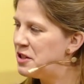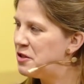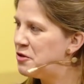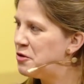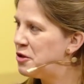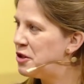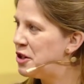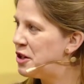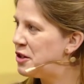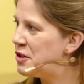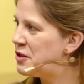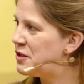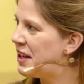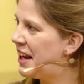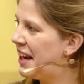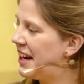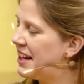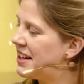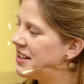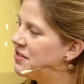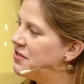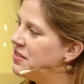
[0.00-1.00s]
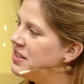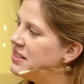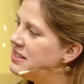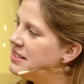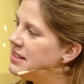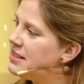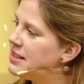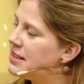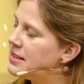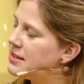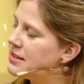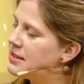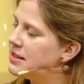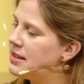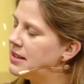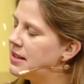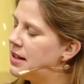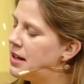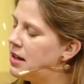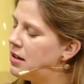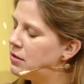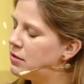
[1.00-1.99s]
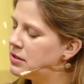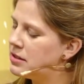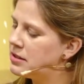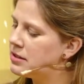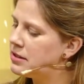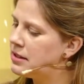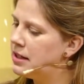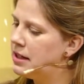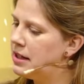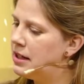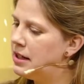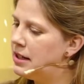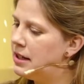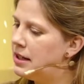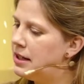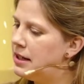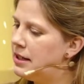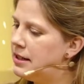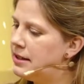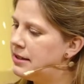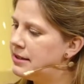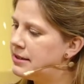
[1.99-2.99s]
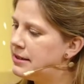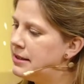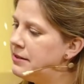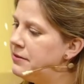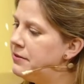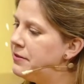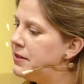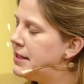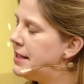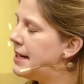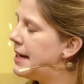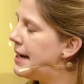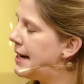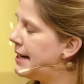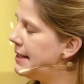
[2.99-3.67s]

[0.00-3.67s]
Are we the only manufacturer offering solutions like this?